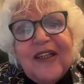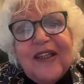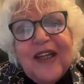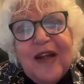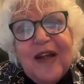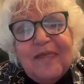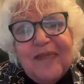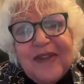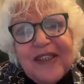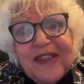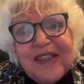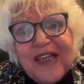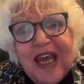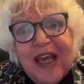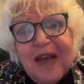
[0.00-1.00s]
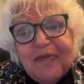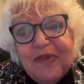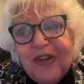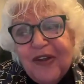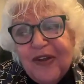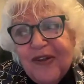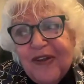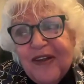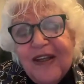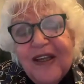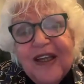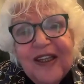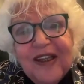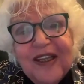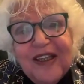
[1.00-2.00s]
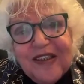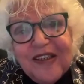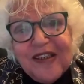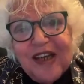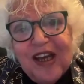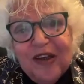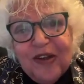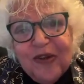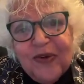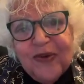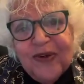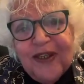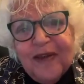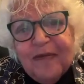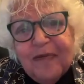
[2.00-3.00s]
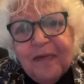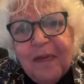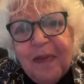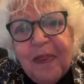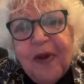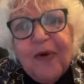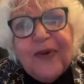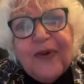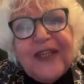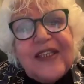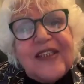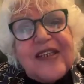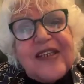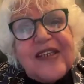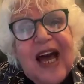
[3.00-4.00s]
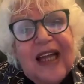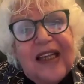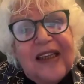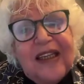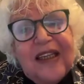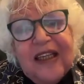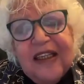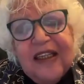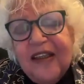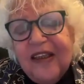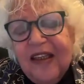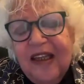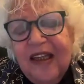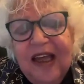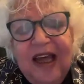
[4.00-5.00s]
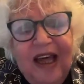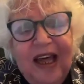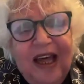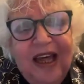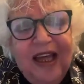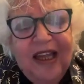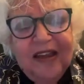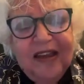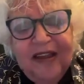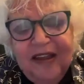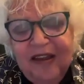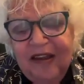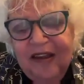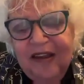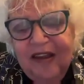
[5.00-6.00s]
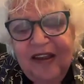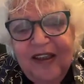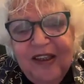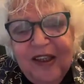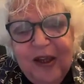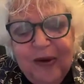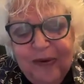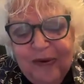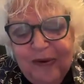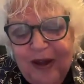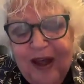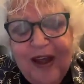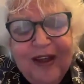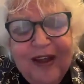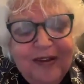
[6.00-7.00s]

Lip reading: Columbus came to this country or this continent, and you know